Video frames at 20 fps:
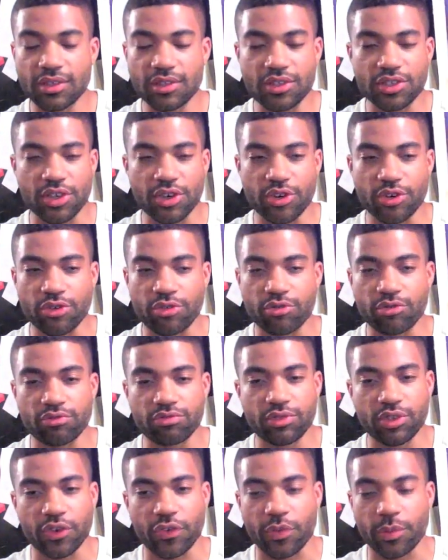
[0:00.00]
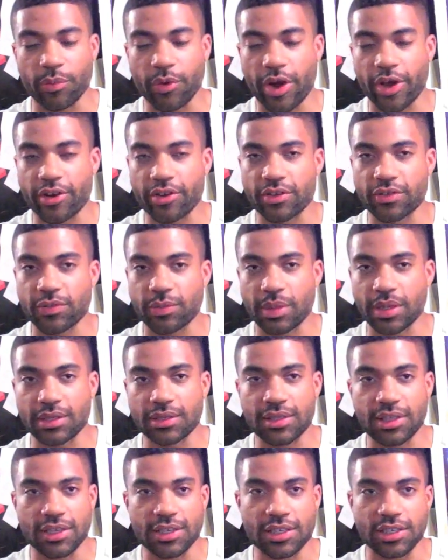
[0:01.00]
So, you know, from writers from
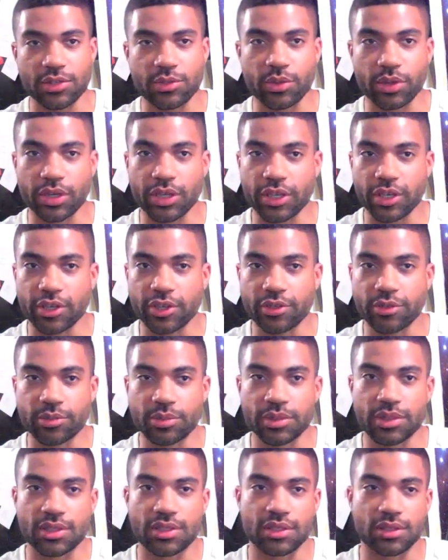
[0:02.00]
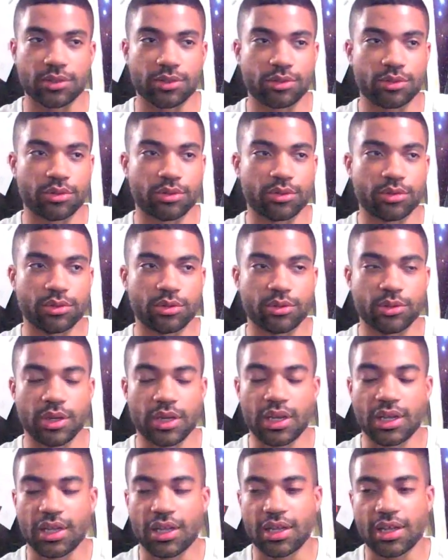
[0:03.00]
like Tennessee Williams to
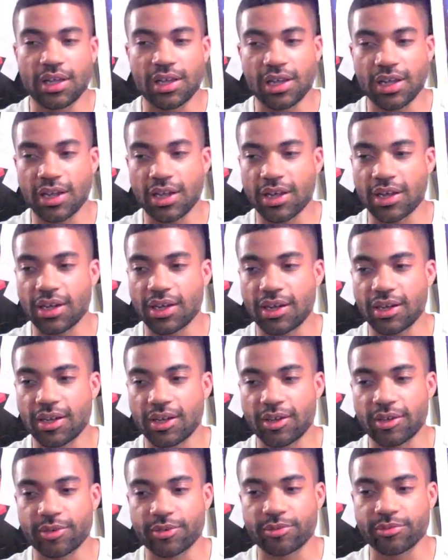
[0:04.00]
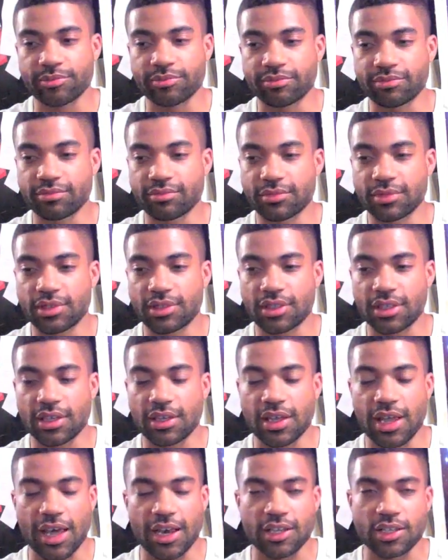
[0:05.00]

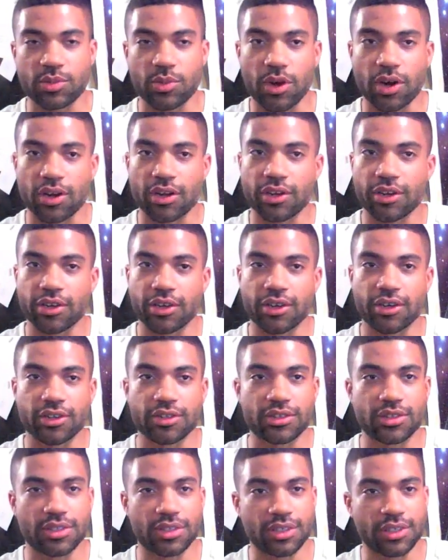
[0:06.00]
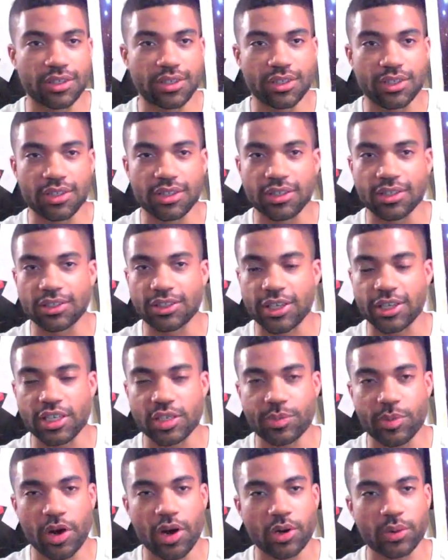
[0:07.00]
Alice Walker to
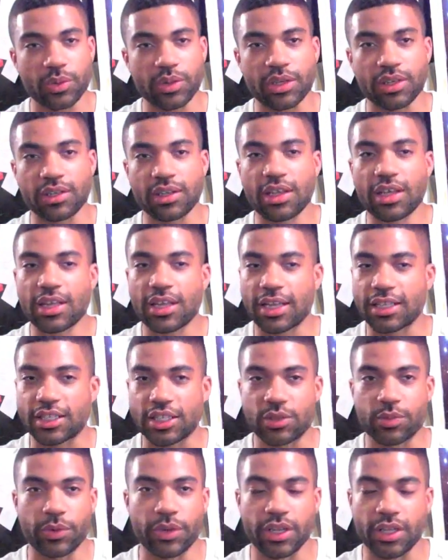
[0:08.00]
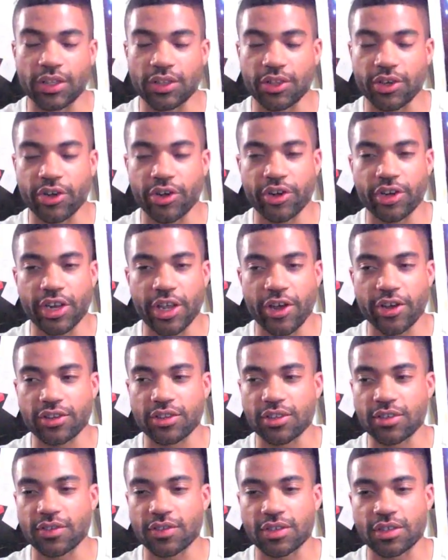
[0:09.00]
James Baldwin, like just reading their
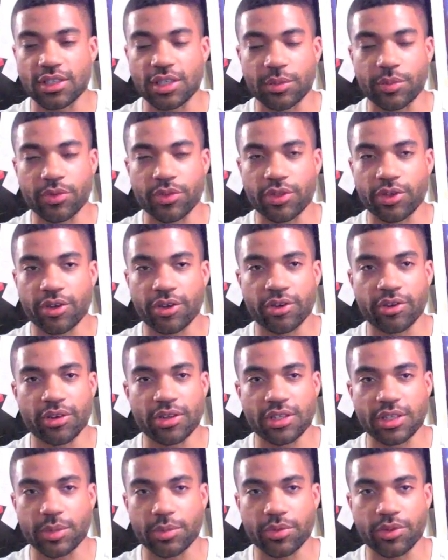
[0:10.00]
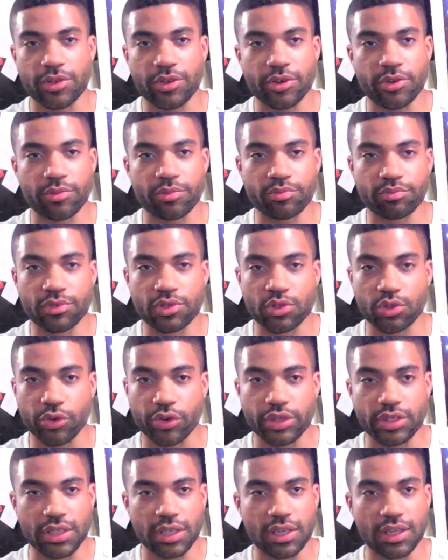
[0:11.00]
narratives and some of their
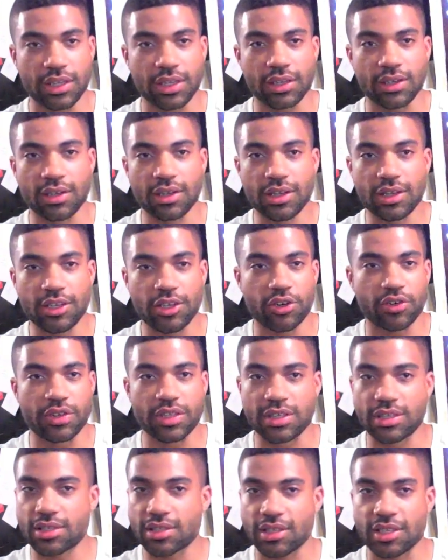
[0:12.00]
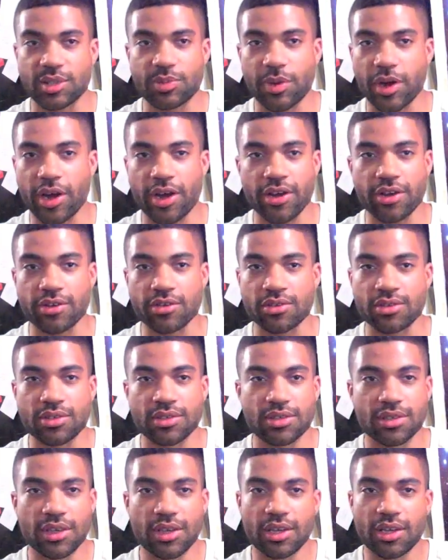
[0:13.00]
storytelling, you know, this
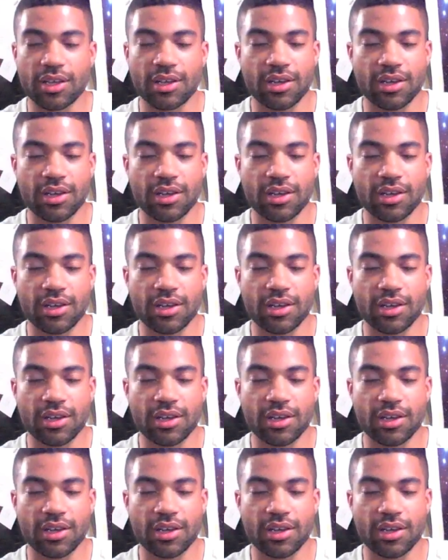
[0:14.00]
inspires